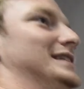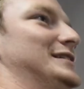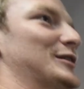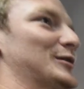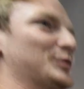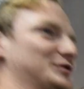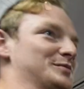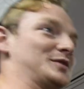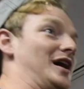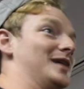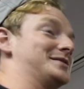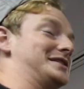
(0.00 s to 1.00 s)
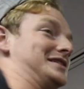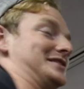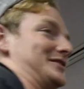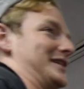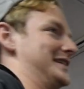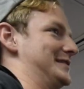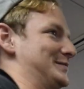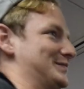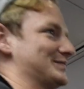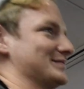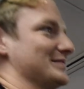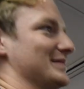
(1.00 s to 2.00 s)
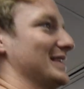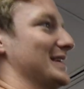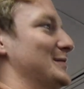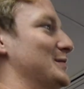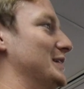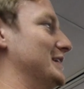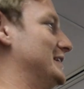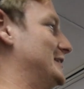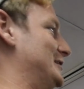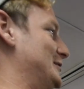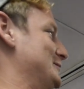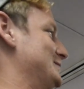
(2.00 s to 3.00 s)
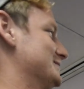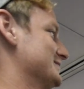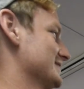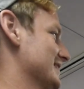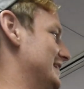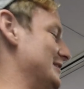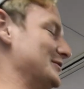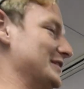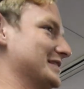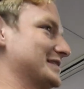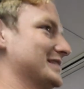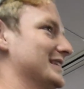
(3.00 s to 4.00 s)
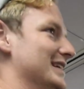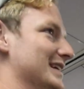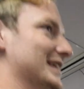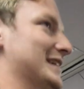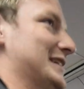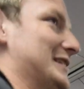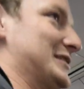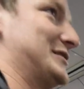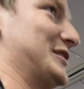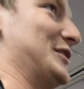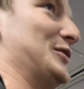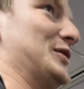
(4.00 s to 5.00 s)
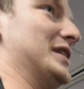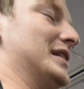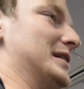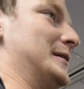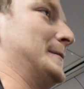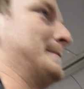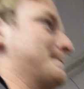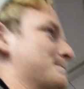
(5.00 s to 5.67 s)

you know, put some comedy on, right? But, um, anyways, so, um,